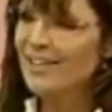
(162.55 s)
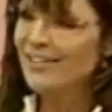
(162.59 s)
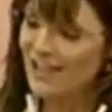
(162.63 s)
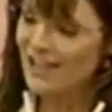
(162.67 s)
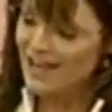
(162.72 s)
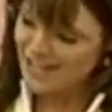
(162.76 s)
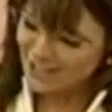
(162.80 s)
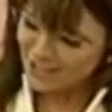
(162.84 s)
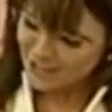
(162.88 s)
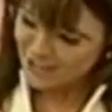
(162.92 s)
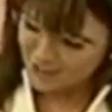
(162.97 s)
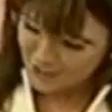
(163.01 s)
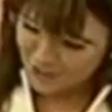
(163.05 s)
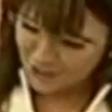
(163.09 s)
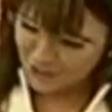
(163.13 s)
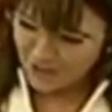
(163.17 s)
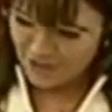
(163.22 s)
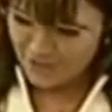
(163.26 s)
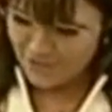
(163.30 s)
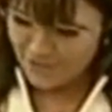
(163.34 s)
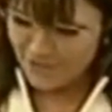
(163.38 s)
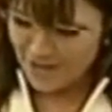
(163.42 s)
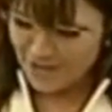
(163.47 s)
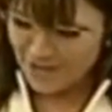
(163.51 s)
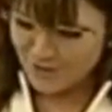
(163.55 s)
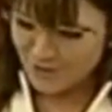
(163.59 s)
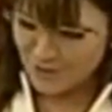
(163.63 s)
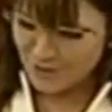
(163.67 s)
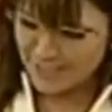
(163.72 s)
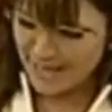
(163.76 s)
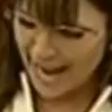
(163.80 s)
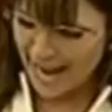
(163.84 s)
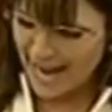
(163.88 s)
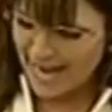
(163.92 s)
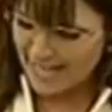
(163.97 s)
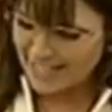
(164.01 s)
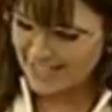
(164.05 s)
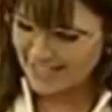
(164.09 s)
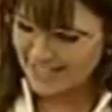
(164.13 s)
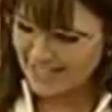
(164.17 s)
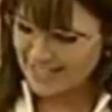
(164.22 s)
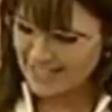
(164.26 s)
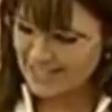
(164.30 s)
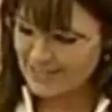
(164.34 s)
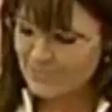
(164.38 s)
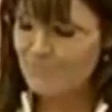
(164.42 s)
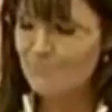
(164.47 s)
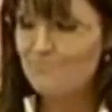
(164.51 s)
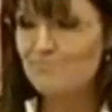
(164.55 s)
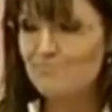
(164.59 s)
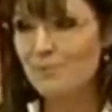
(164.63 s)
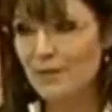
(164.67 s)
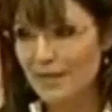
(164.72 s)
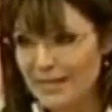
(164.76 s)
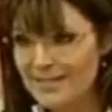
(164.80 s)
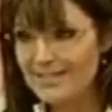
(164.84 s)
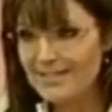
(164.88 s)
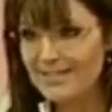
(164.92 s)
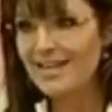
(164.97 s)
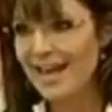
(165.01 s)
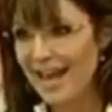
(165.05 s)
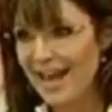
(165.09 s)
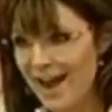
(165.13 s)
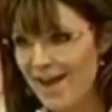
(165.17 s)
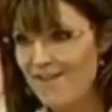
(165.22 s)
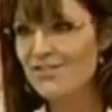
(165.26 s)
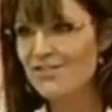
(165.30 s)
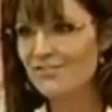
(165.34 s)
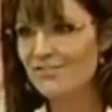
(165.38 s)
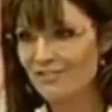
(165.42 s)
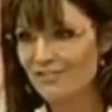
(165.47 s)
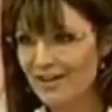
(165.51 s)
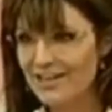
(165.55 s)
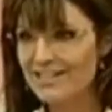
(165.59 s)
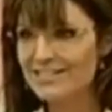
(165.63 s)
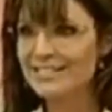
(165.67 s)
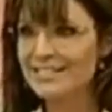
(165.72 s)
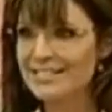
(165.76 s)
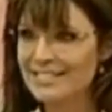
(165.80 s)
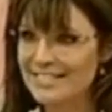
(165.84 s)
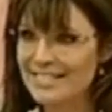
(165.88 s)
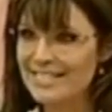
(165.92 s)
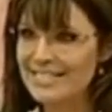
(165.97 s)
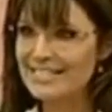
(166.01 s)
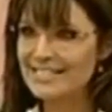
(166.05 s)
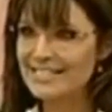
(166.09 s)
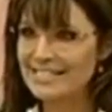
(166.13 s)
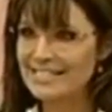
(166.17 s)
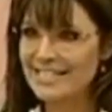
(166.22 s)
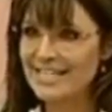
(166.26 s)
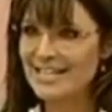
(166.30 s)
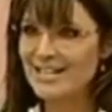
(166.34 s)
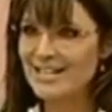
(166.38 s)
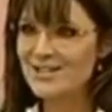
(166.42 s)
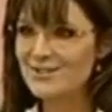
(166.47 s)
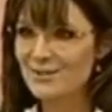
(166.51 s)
they skirt federal taxes because they have the friends in D.C.